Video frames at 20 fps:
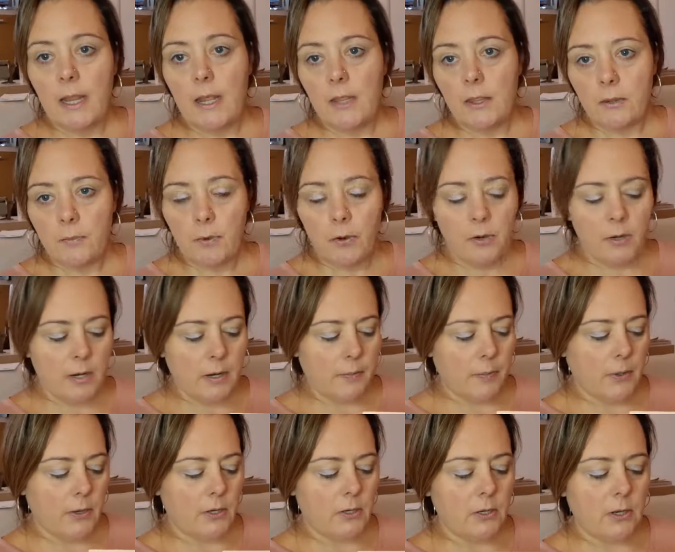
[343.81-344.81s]
They're broken up
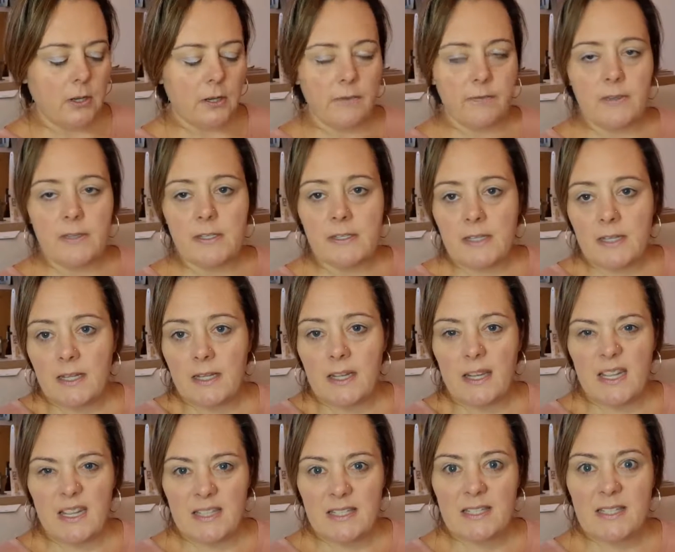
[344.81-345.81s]
onto all of this, and then the
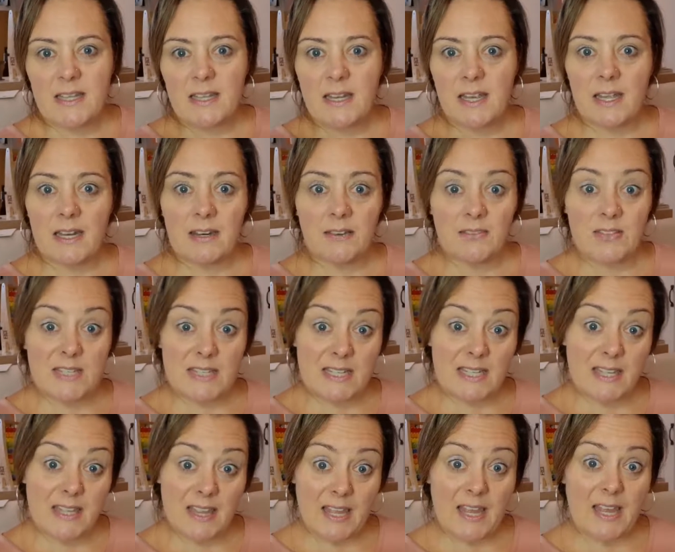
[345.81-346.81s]
kids can kind of
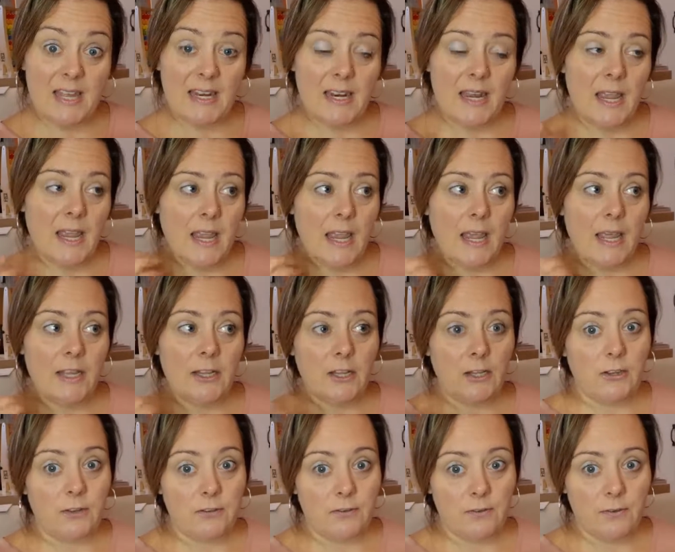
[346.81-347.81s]
see that and
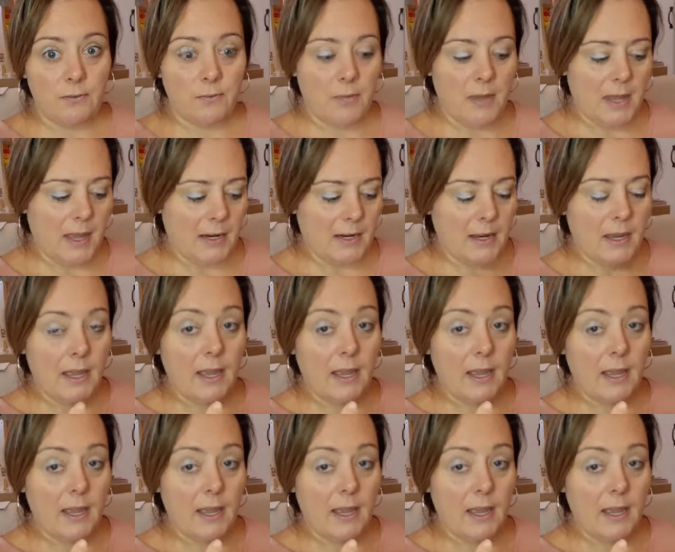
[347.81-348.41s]
learn from that.